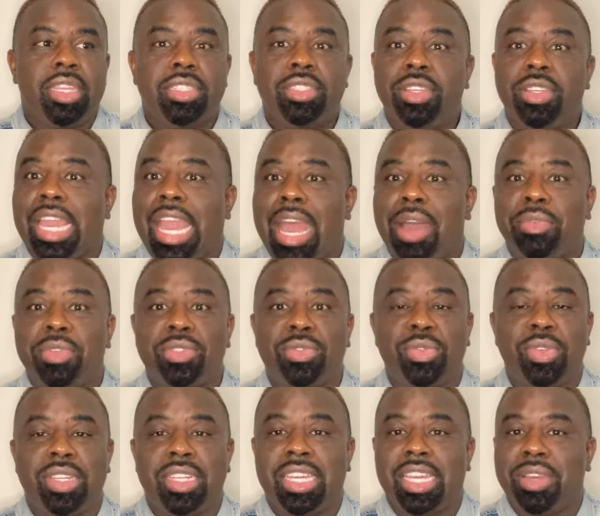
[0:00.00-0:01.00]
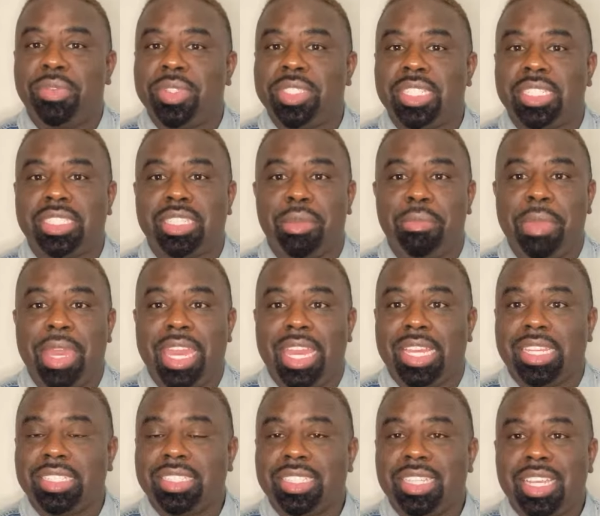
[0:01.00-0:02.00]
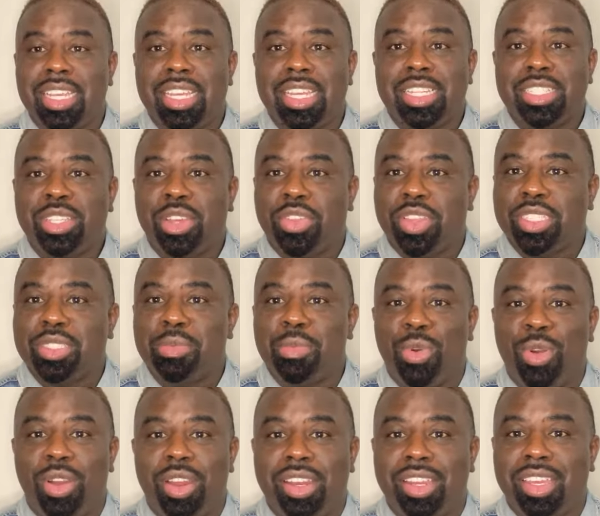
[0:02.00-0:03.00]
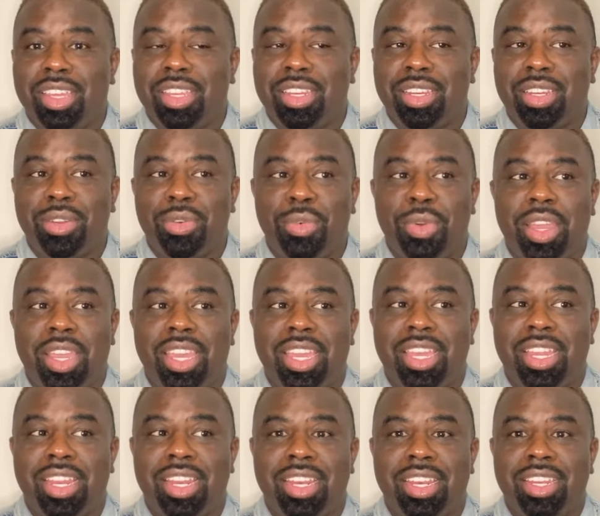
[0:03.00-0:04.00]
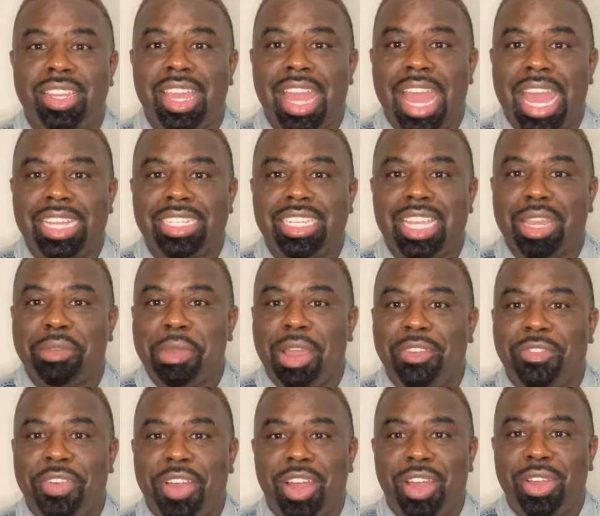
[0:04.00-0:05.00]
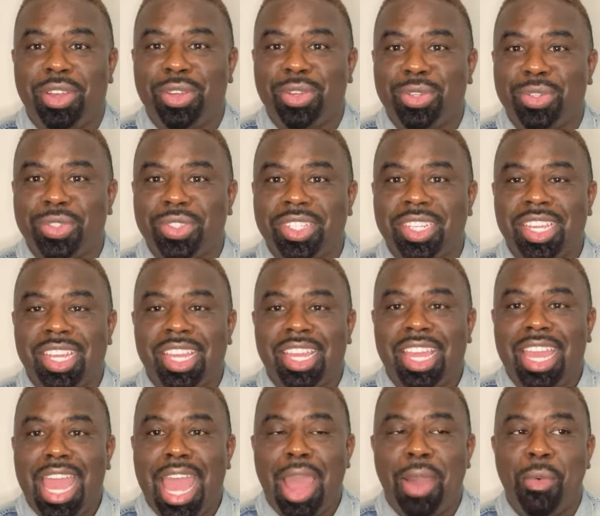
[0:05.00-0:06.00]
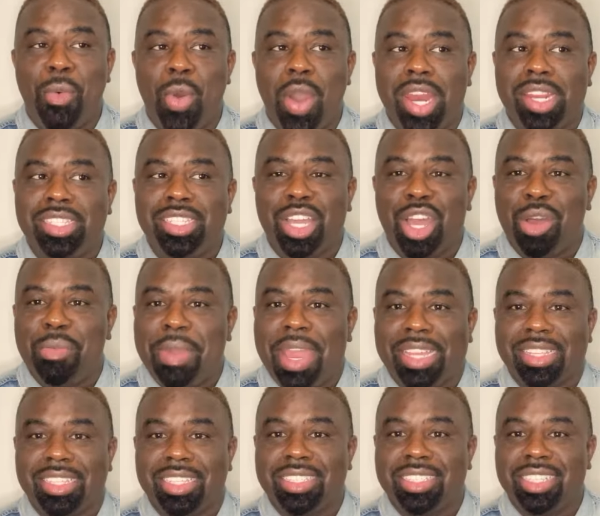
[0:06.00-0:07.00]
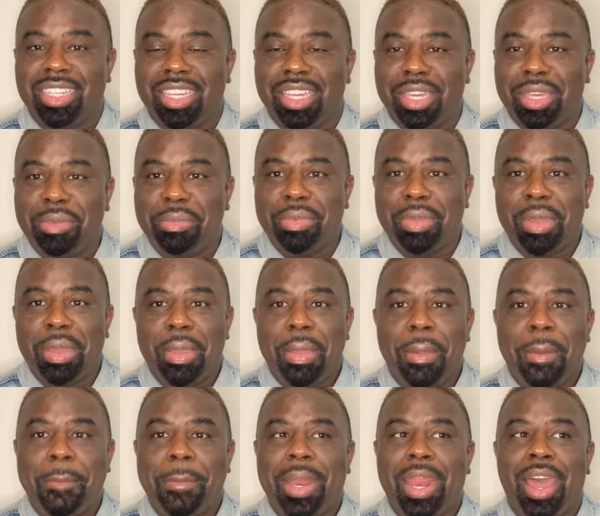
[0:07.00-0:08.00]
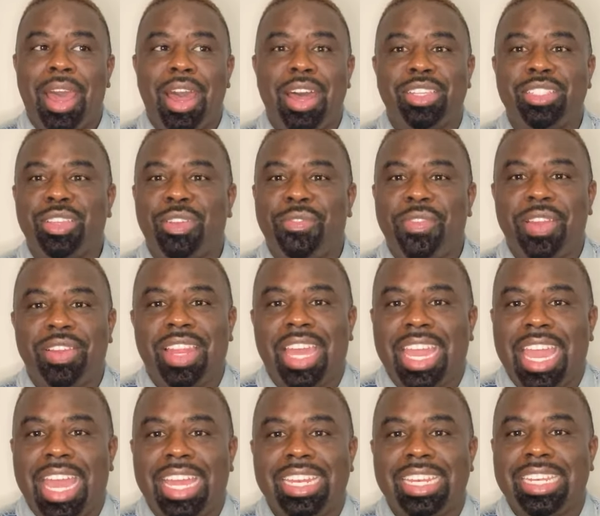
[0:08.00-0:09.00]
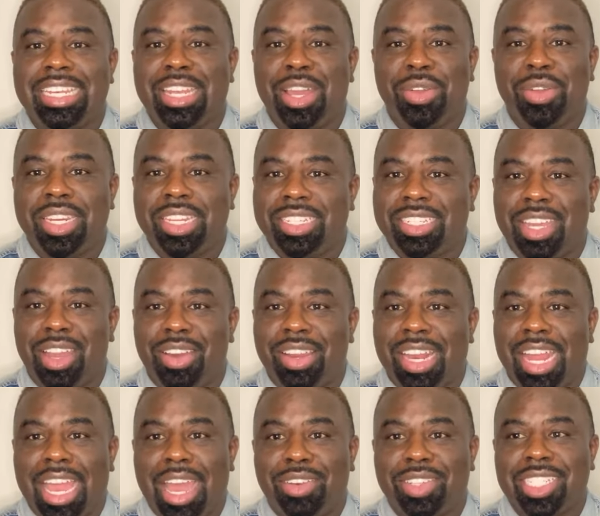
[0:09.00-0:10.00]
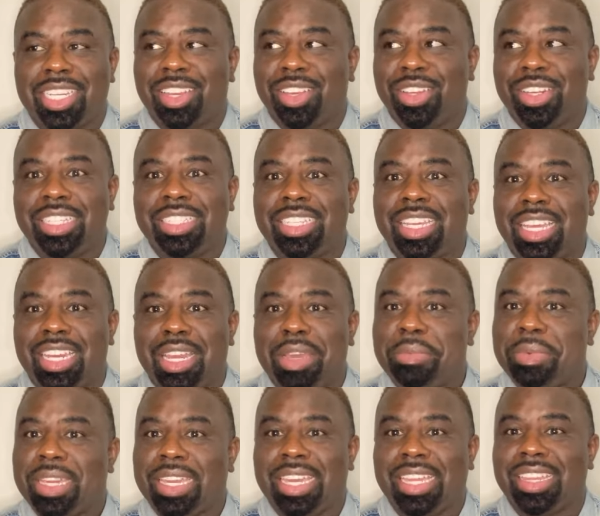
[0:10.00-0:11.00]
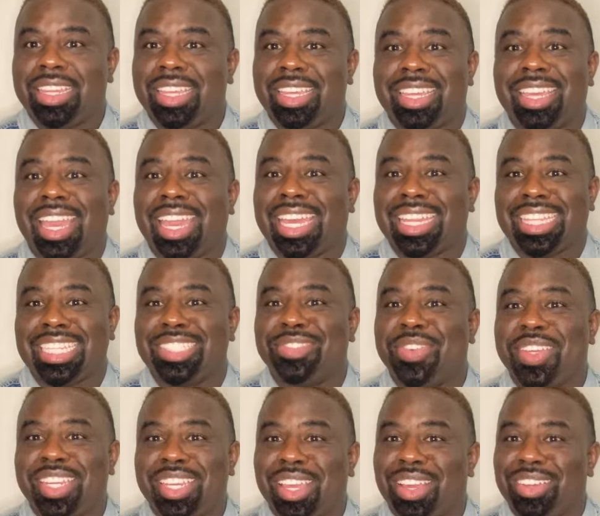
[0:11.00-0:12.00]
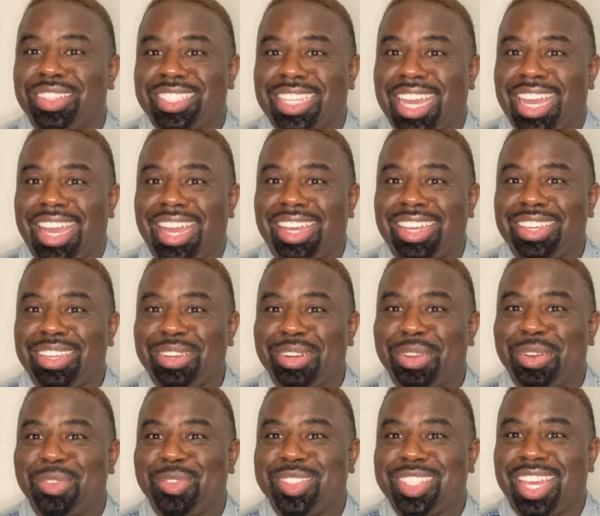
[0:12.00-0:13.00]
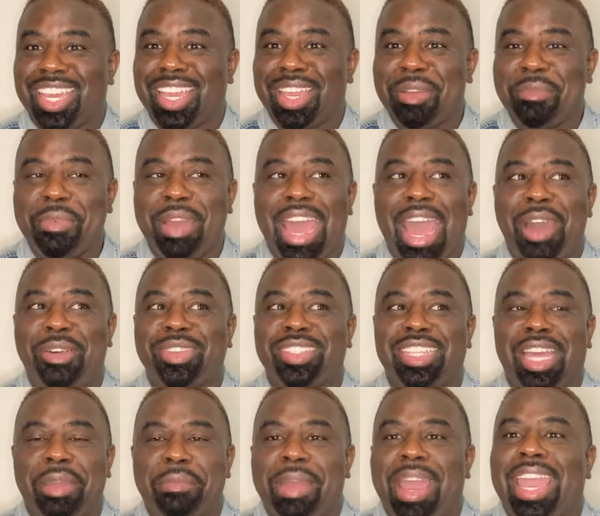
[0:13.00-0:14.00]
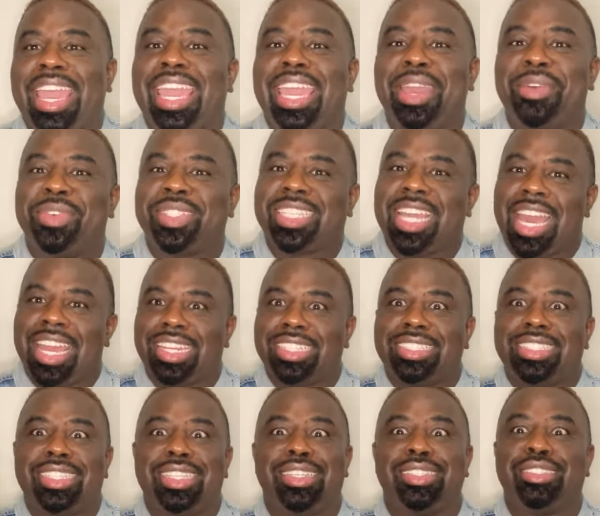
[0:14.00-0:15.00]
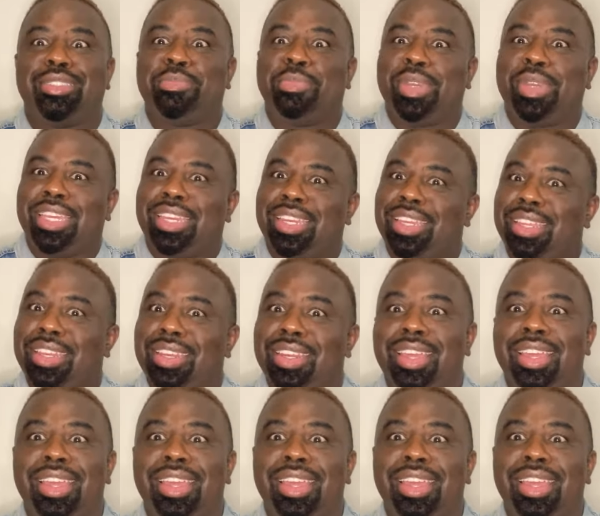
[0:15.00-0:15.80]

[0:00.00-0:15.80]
yeah, I was really, it was just a mess. So this morning when I checked my phone, I wanted to go back to sleep, but I also felt like I don't need to go. Like I was like, girl, you need to get up and get these videos out. You know what I'm saying? But I was like, my head was kind of still spinning